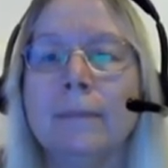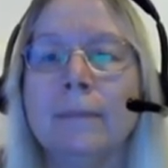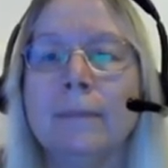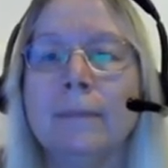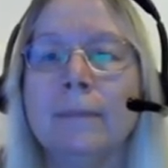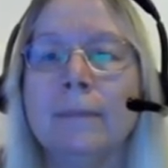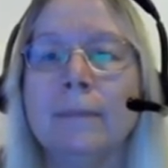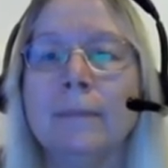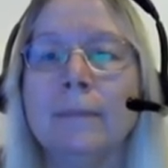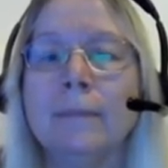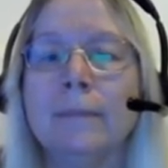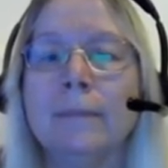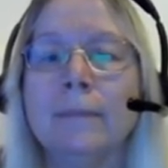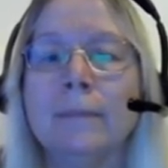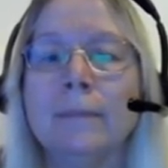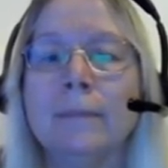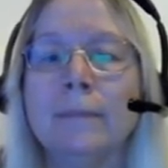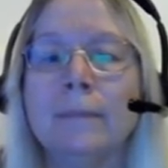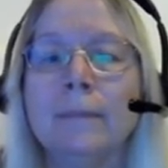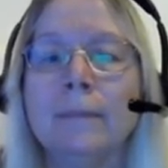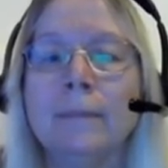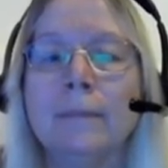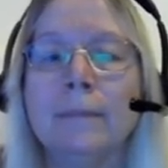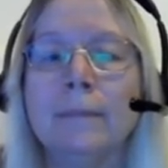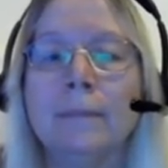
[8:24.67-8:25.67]

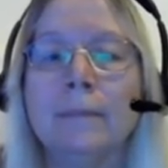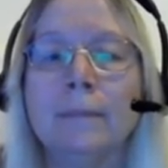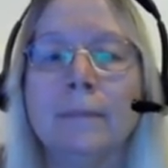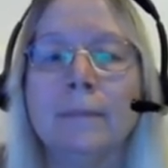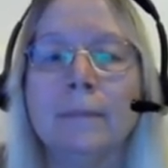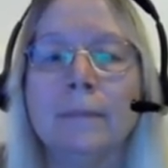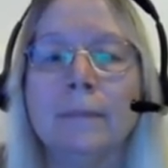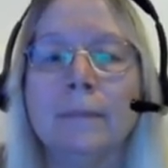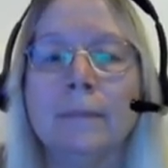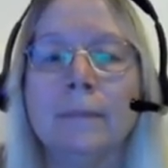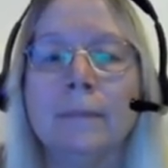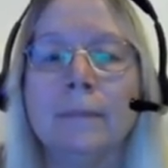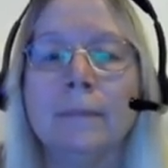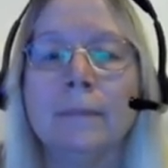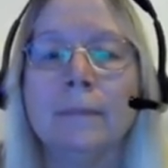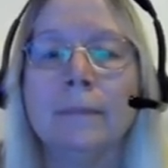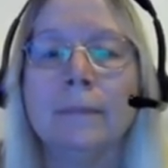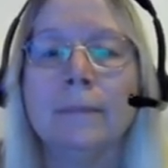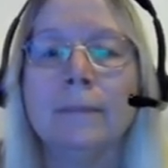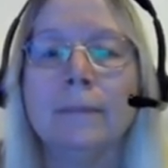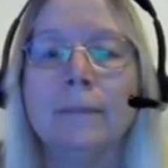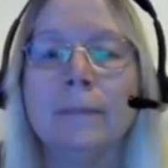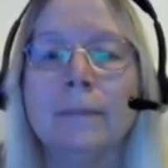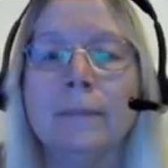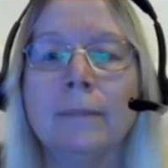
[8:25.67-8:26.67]

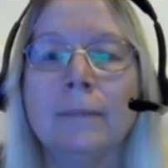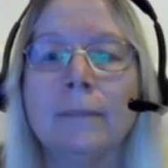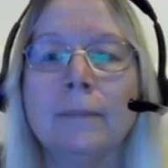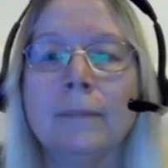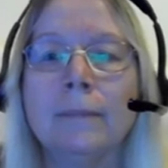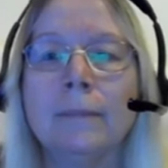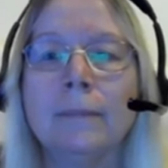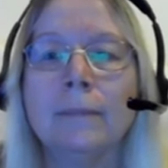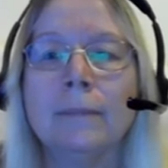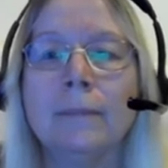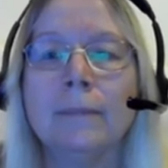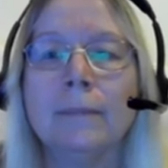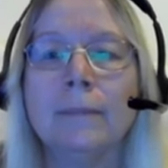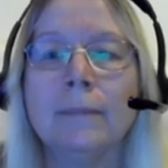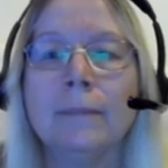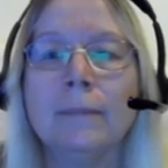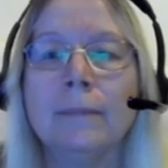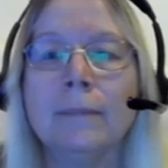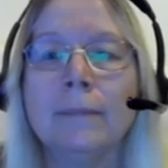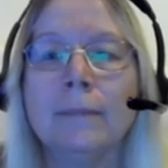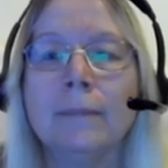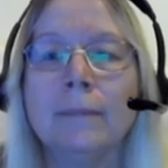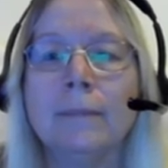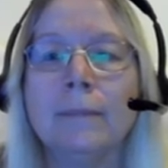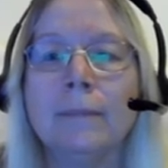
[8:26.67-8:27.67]

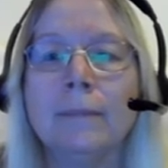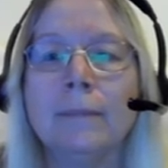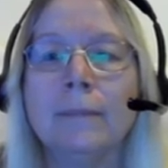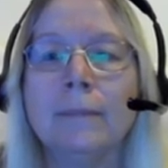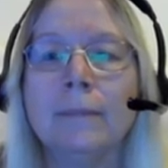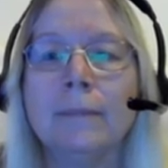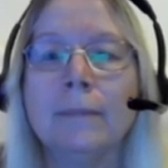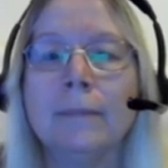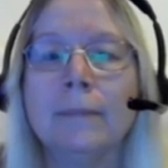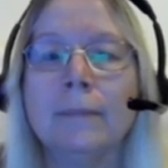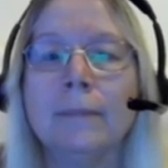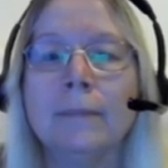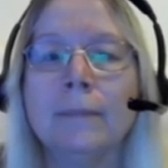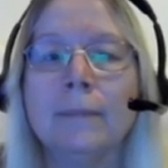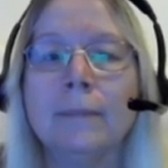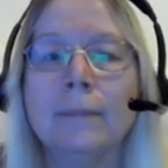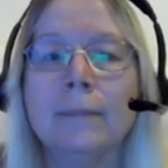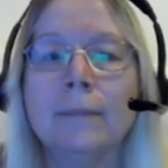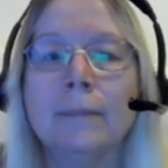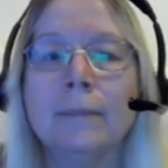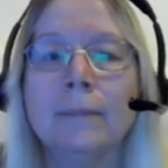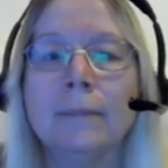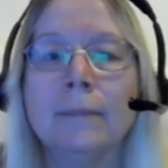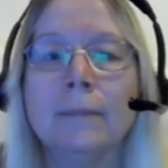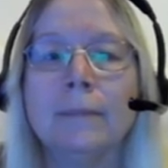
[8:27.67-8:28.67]

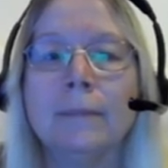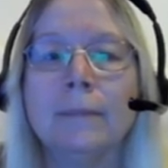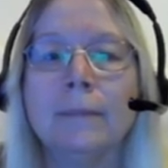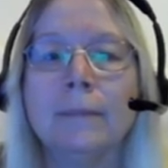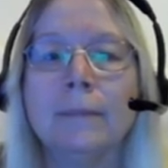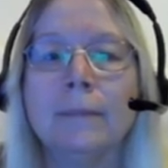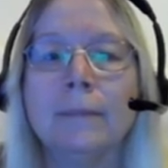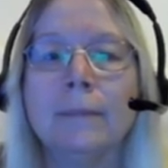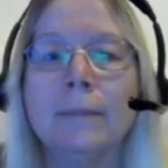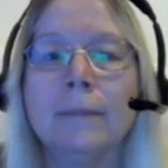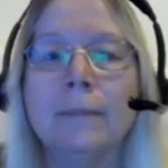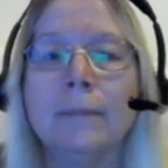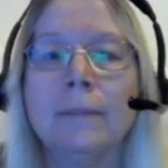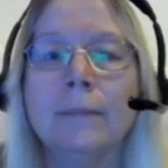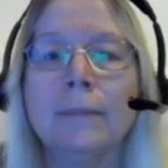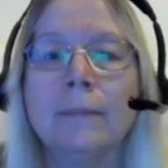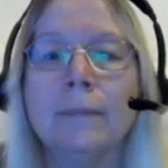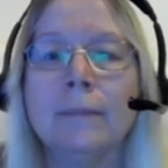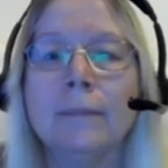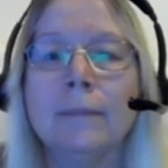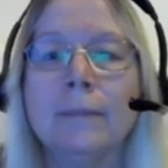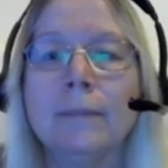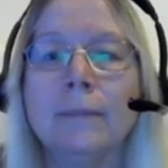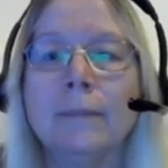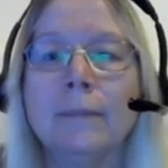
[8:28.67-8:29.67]

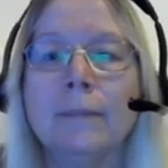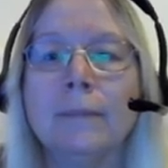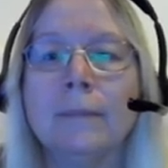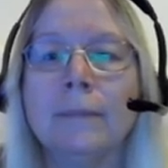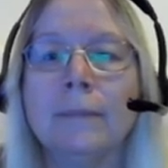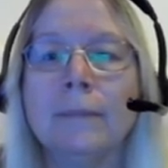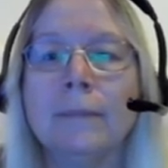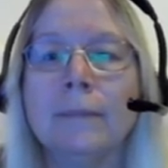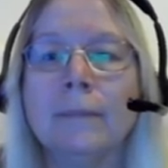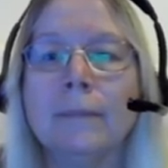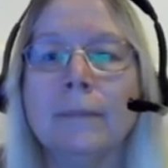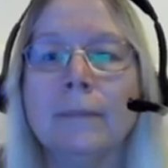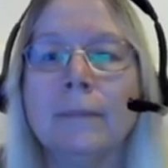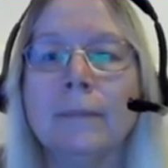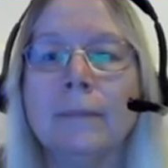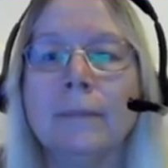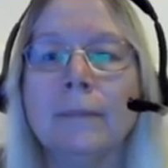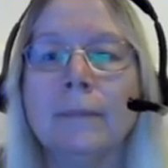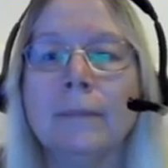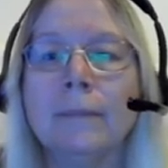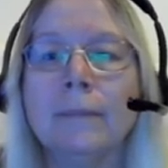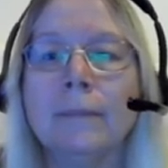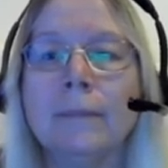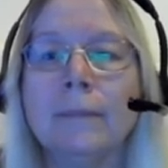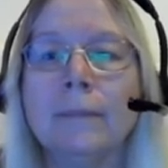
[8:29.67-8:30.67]

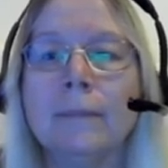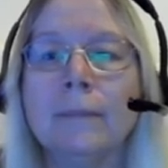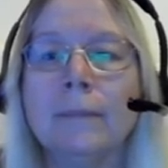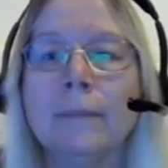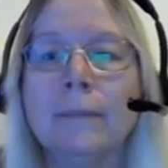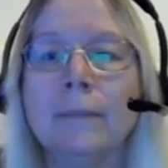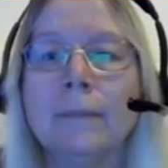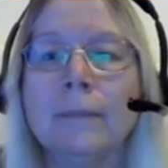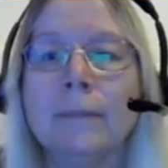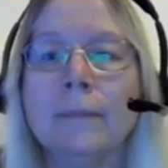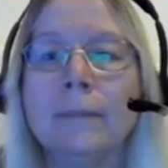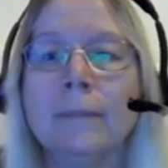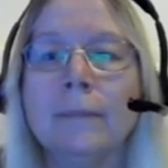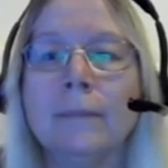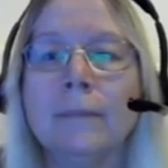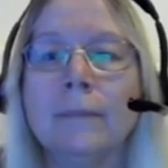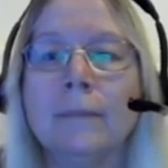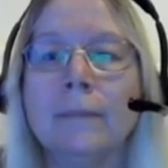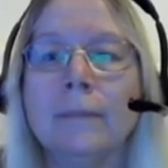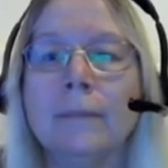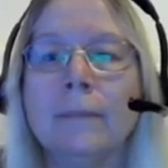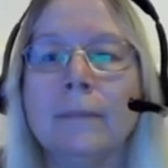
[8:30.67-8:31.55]
No words are spoken by the person on screen.